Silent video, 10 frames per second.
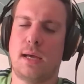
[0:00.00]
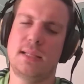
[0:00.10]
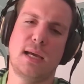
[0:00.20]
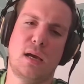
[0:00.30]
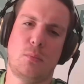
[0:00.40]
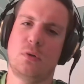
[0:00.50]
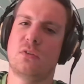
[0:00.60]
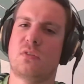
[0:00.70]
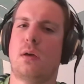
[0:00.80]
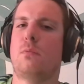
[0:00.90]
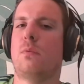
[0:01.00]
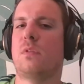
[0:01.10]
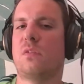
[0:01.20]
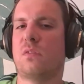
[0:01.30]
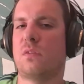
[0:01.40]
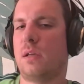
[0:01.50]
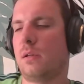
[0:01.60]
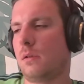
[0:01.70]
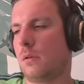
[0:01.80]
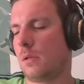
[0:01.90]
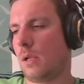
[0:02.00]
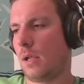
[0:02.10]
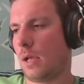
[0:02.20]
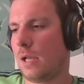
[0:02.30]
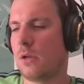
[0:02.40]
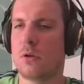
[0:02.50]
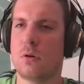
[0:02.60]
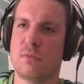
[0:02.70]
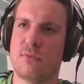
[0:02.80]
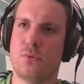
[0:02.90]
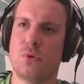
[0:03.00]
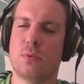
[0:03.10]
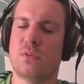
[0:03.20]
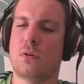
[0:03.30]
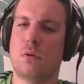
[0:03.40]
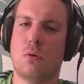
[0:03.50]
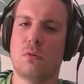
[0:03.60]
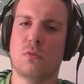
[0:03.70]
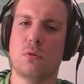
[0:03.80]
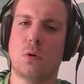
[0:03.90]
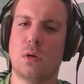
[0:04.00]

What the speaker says: And yeah, I'm on your side with this. And I don't know if humans are going to go